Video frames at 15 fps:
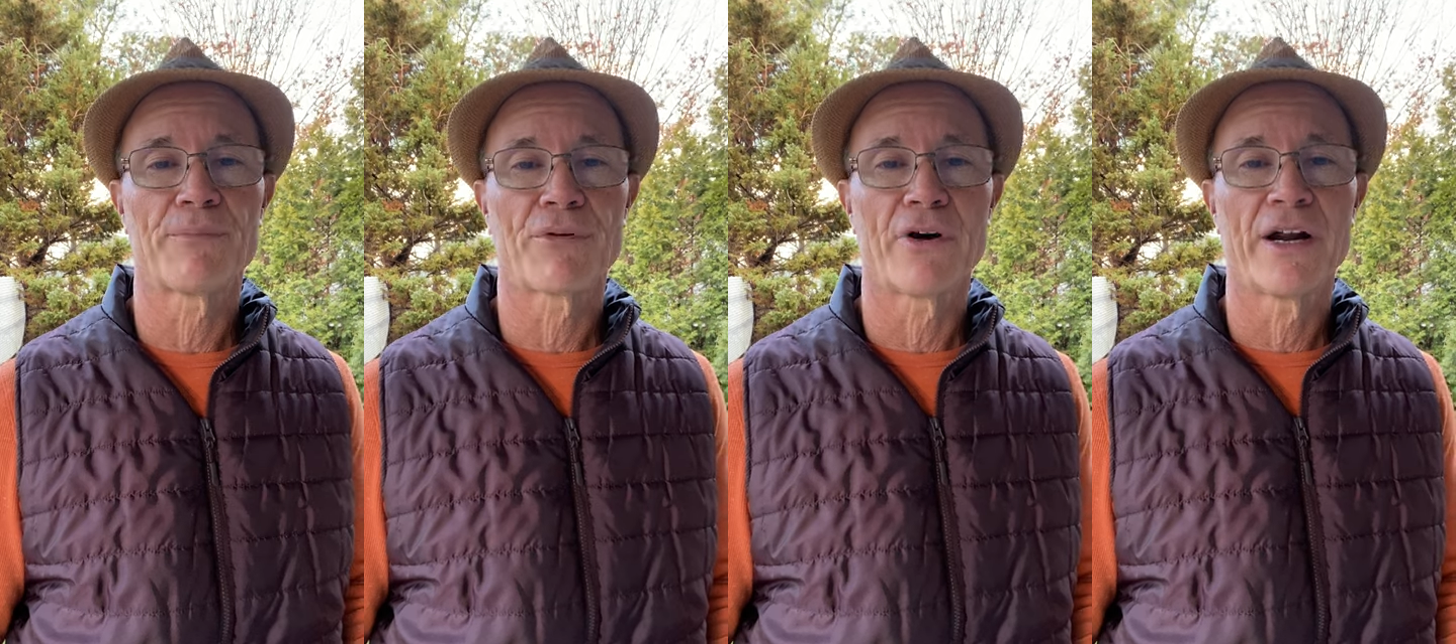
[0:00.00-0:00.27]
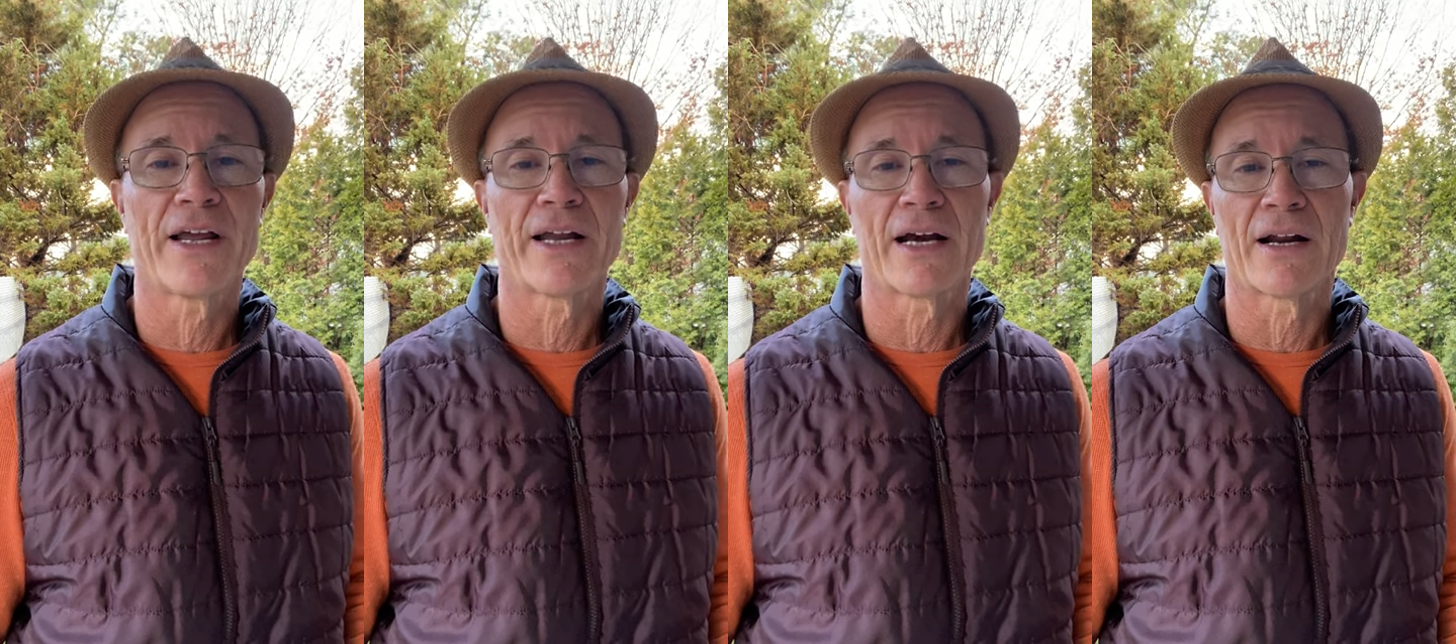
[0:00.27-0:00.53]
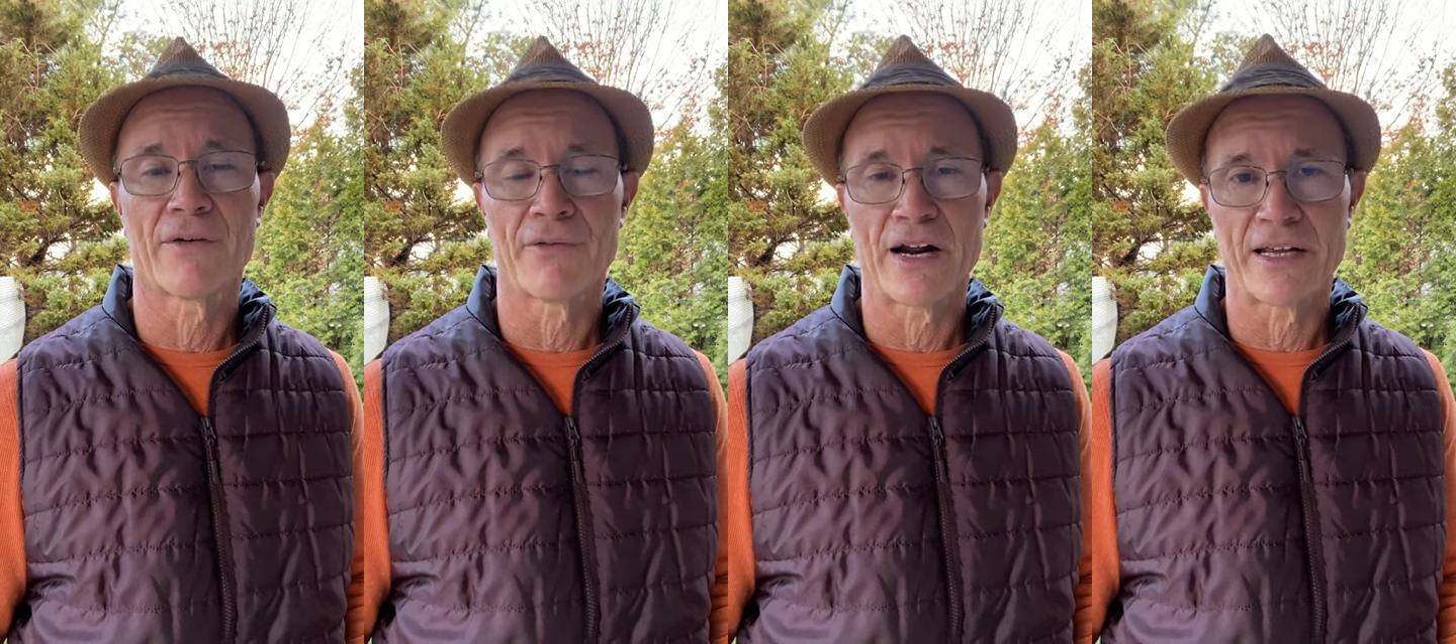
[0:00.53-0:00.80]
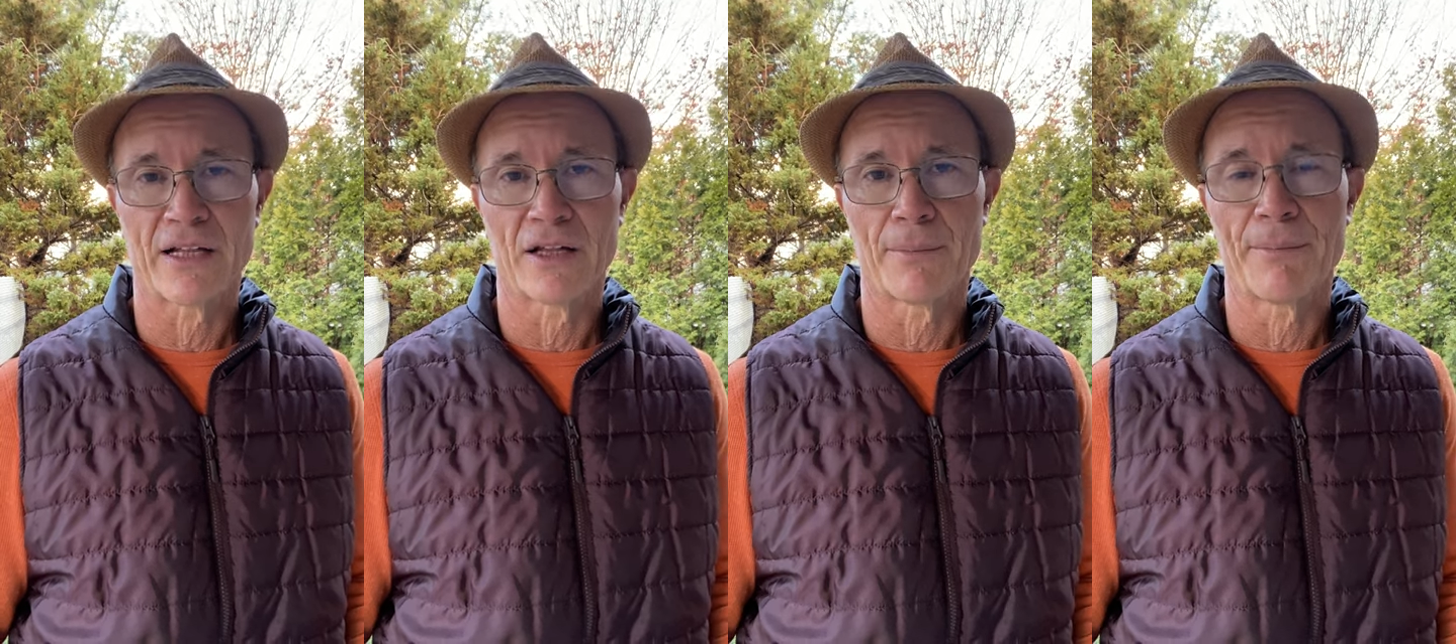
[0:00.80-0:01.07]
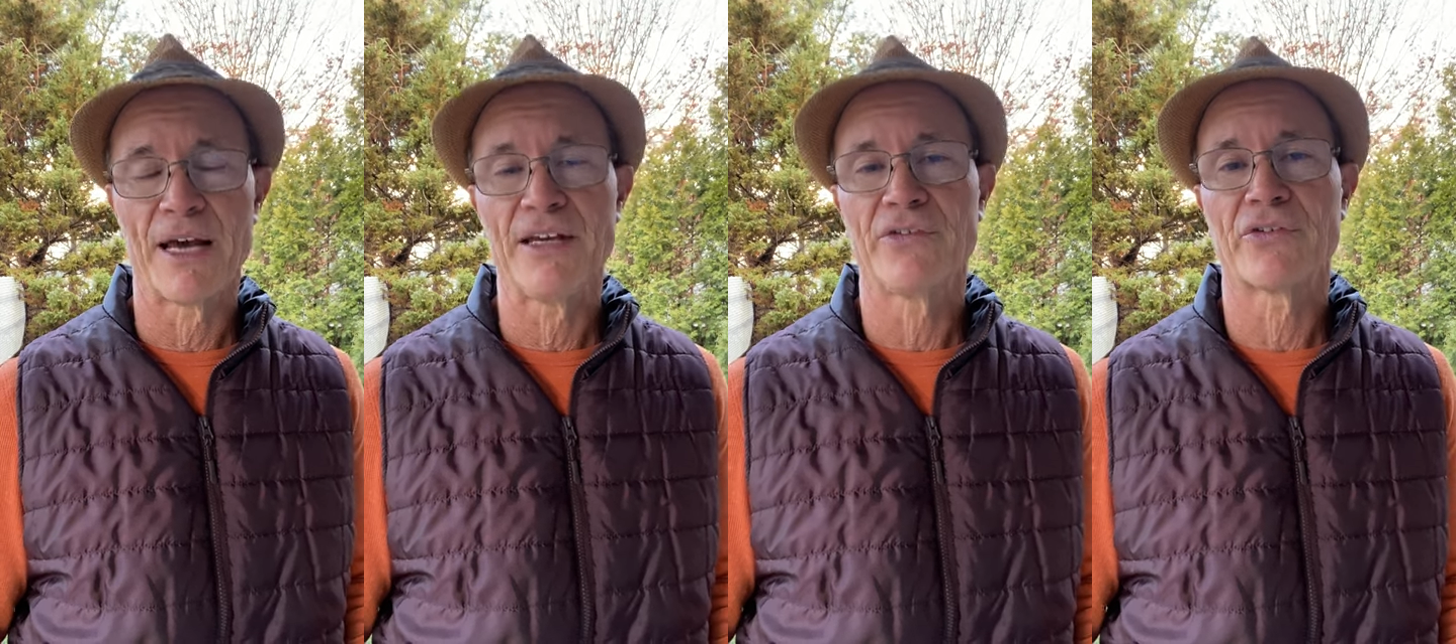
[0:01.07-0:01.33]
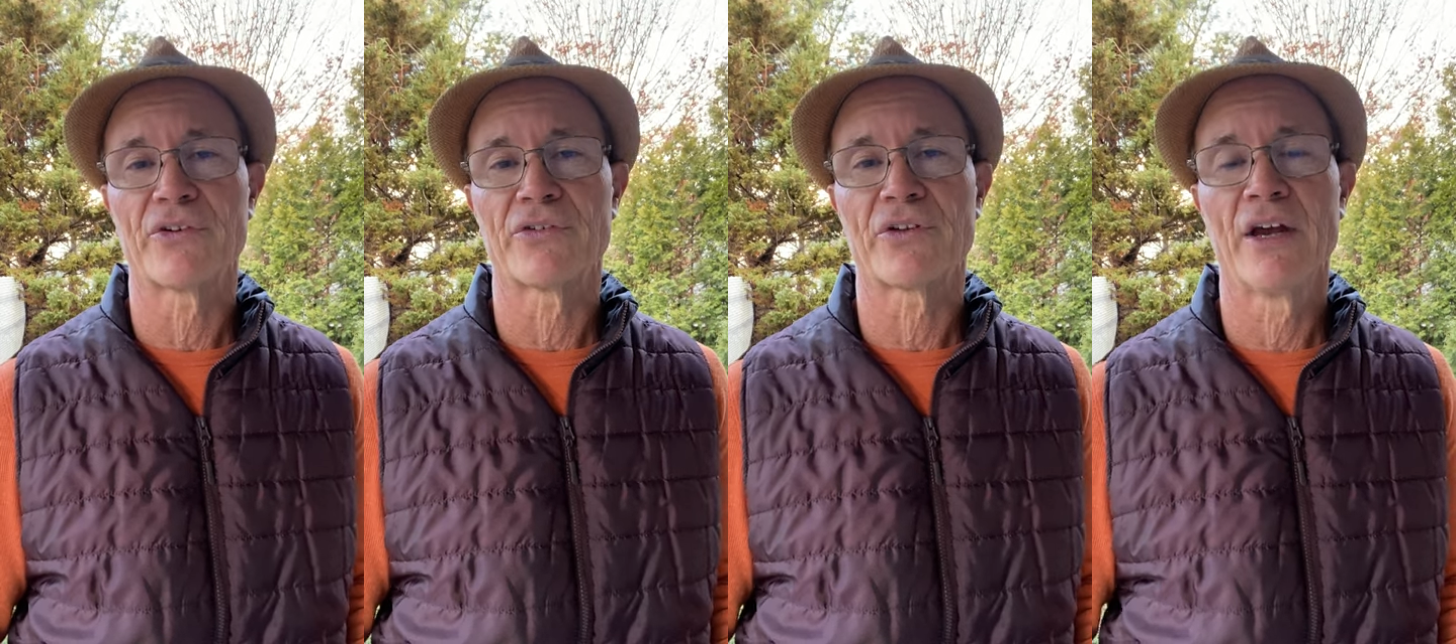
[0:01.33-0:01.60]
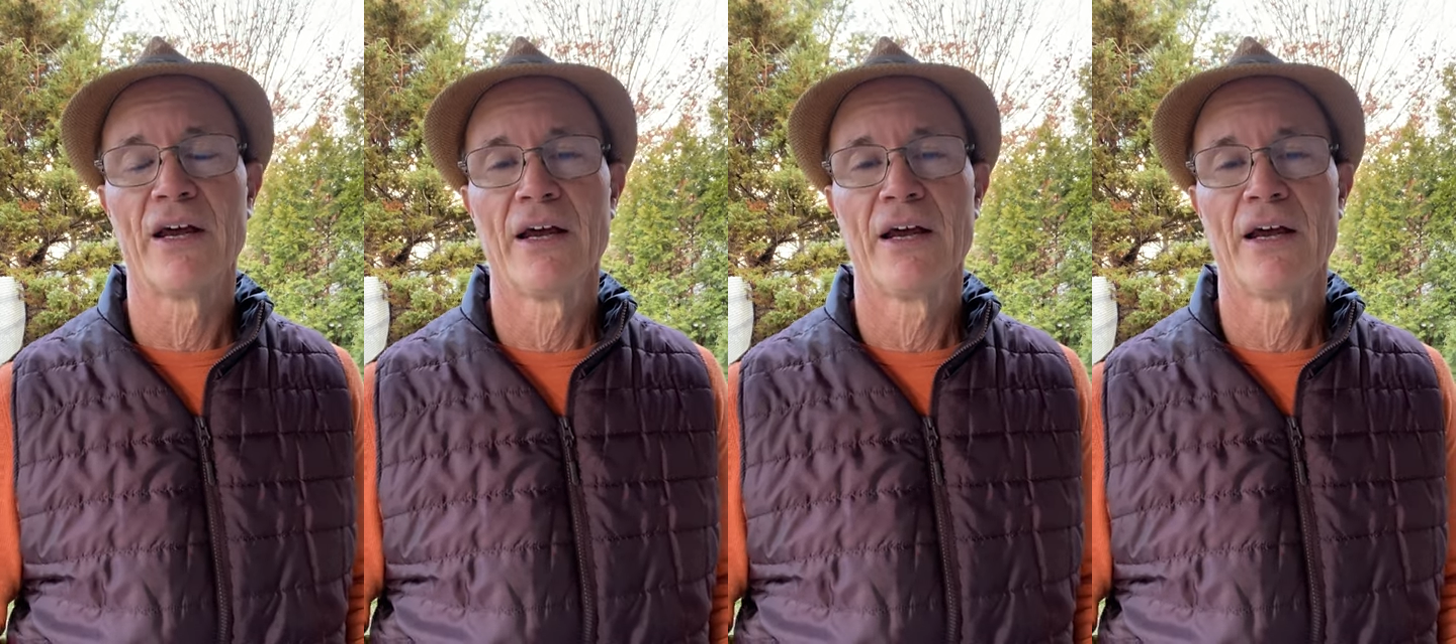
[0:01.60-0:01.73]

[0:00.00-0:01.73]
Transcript: praying on a regular basis?